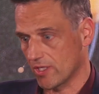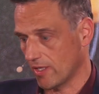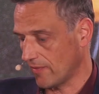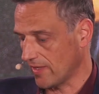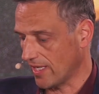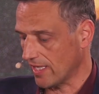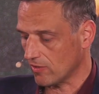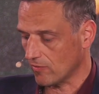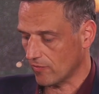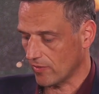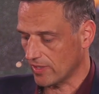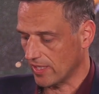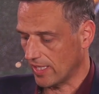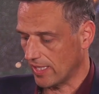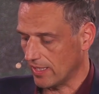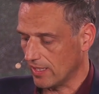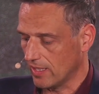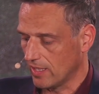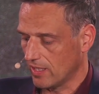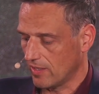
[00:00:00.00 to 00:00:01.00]
At the end of the
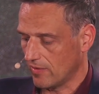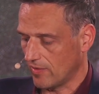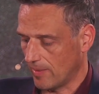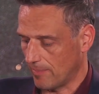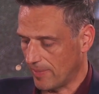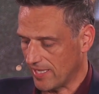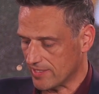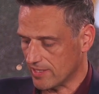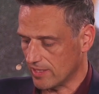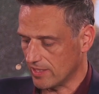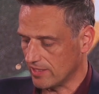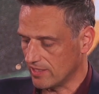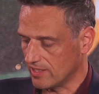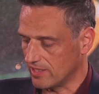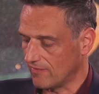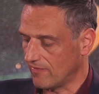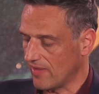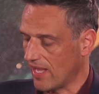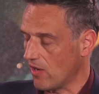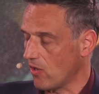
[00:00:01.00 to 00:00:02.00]
day, they basically
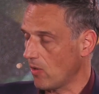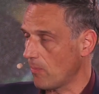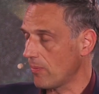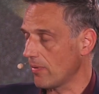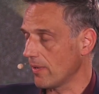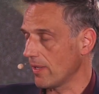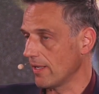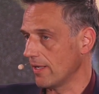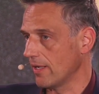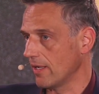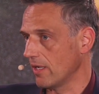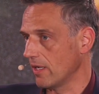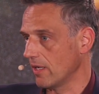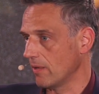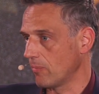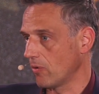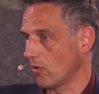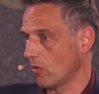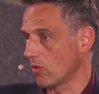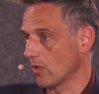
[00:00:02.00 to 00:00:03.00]
develop a
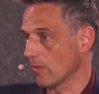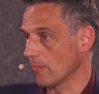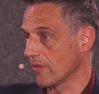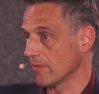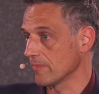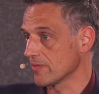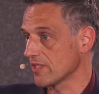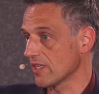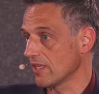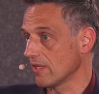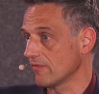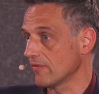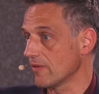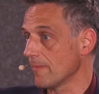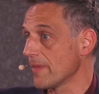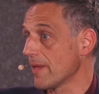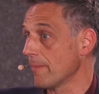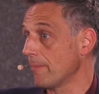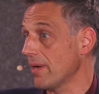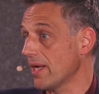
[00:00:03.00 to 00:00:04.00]
program themselves.
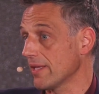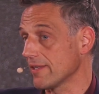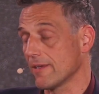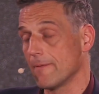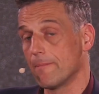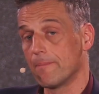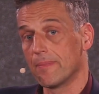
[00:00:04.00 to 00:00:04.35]
But